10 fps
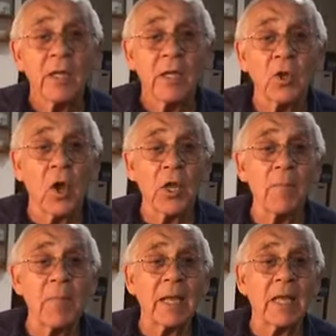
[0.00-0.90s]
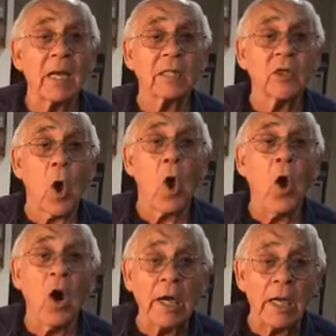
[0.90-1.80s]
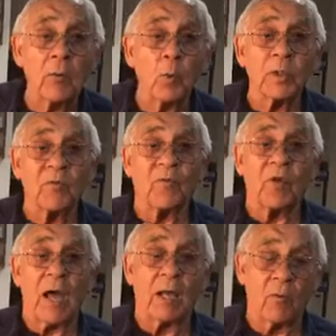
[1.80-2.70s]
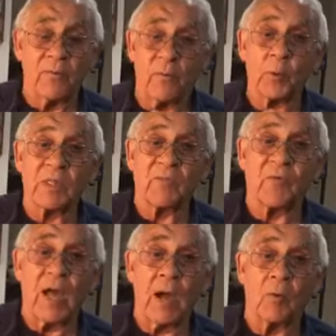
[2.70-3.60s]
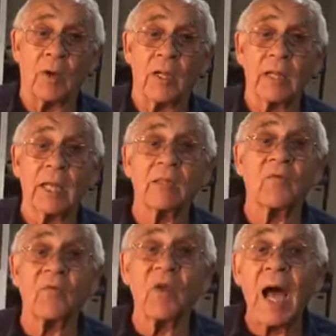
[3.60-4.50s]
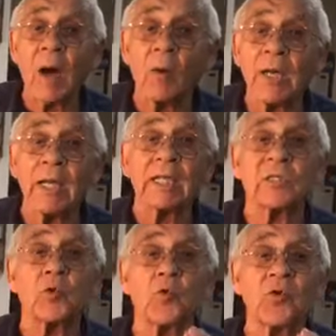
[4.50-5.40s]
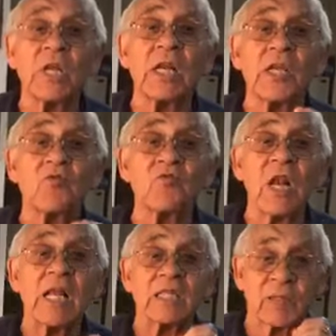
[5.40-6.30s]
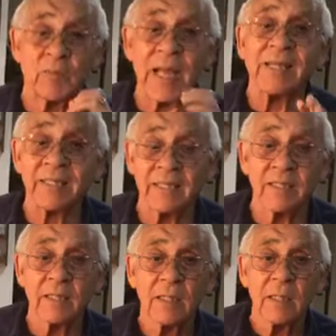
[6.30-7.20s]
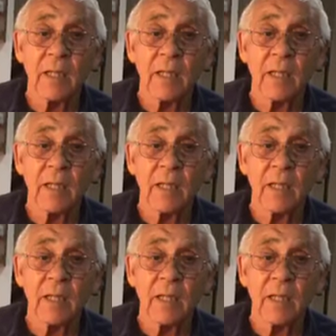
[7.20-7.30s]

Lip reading: You know, it make the oil with the flour. Cause the flour, it's really, really expensive.